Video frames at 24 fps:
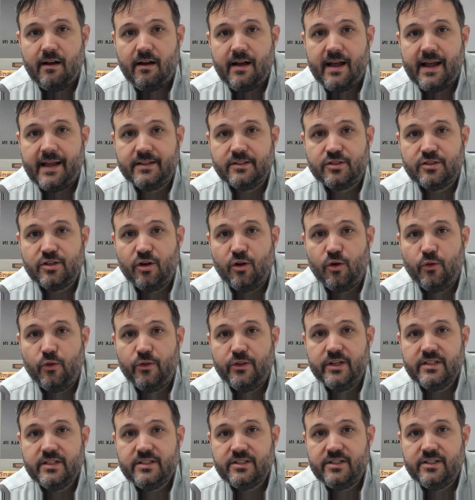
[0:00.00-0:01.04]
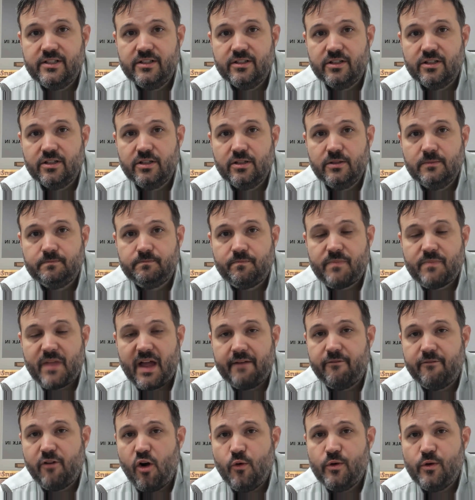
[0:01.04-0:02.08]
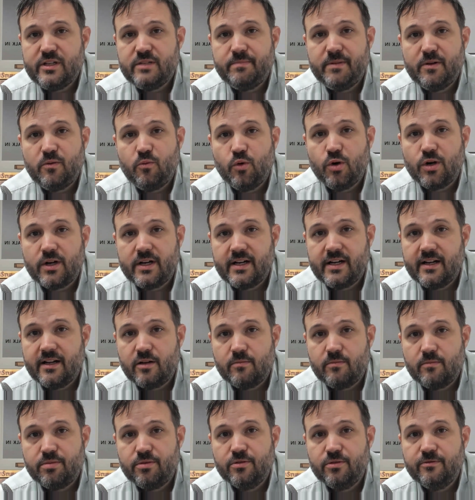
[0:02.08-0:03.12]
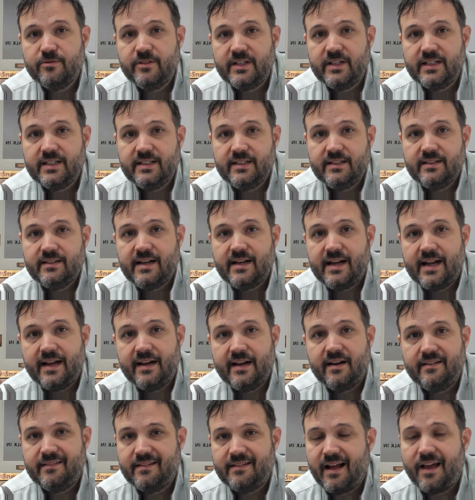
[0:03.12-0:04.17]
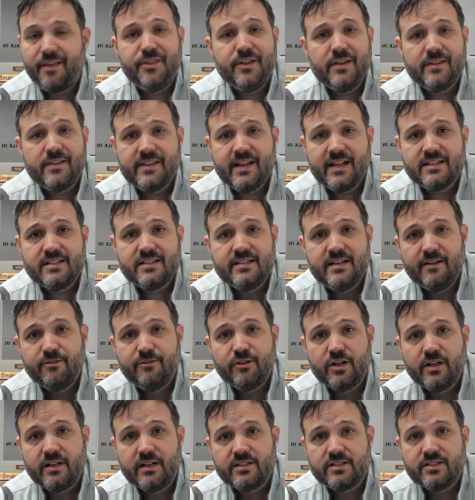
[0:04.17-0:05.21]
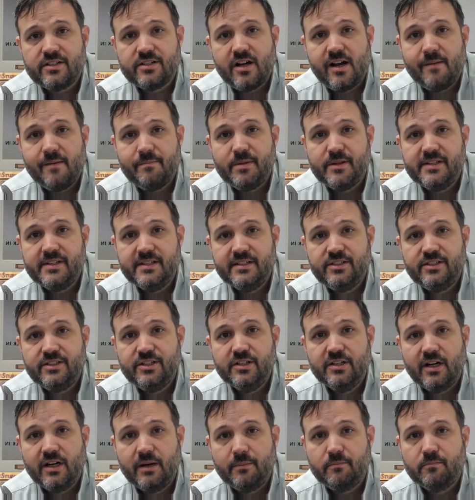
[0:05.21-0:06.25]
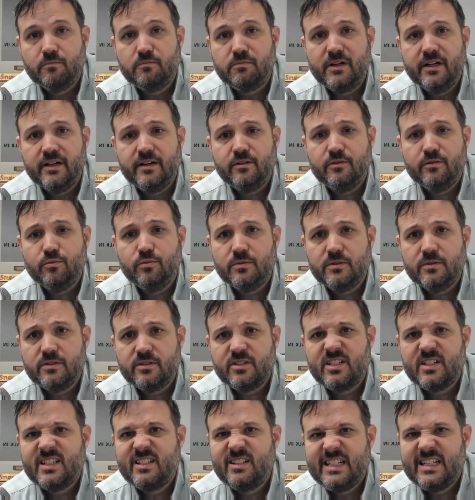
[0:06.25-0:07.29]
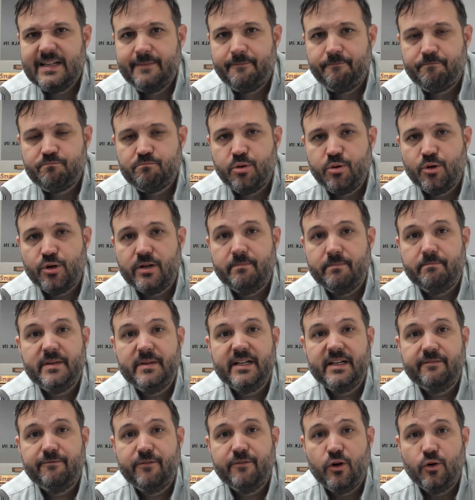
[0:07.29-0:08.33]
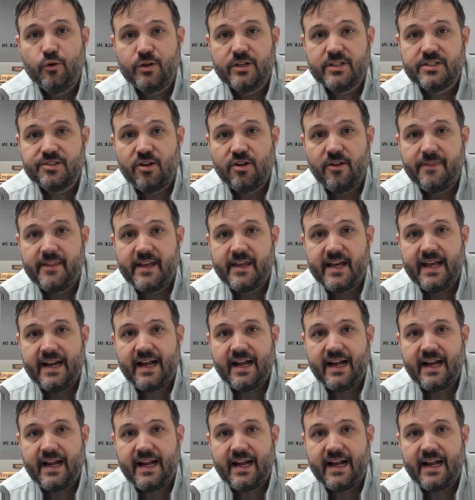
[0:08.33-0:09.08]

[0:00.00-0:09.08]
And so this year, I've always been working on improving it, and I think that's never going to stop. But this year, I'm going to put a big focus on that.